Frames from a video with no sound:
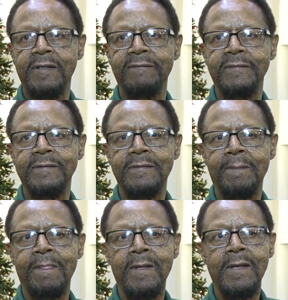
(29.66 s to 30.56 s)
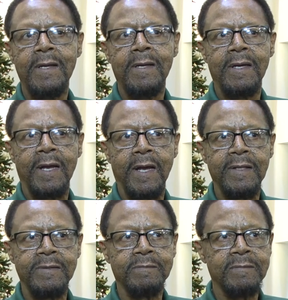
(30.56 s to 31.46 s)
giving.
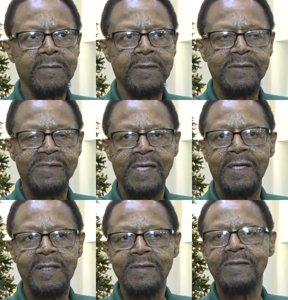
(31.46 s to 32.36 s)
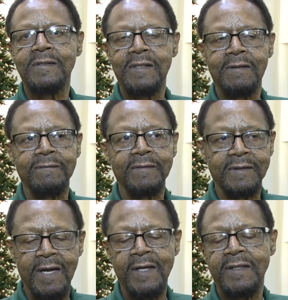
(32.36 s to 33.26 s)
And singing is a gift.
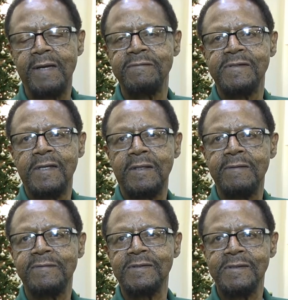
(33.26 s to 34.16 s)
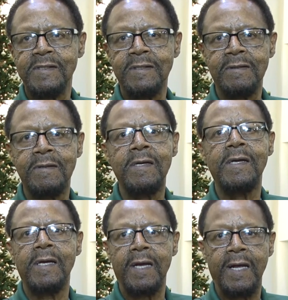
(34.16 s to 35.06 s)
God gave us that gift to sing.
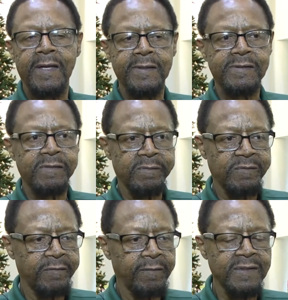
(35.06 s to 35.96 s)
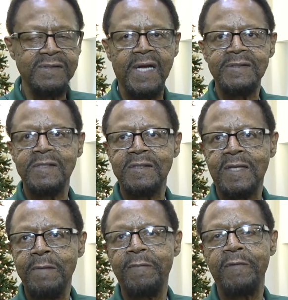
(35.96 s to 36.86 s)
And it's not just to
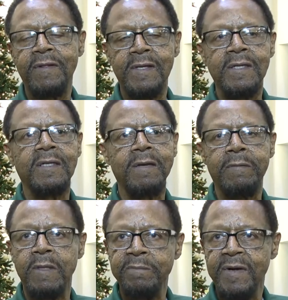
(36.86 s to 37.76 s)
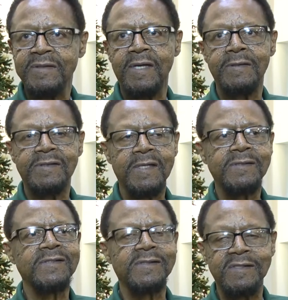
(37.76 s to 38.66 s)
keep it within and keep it amongst ourselves,
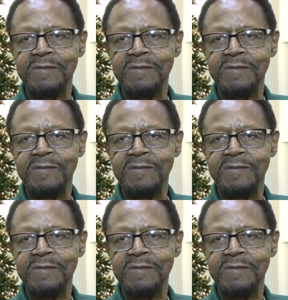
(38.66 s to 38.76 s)
it's to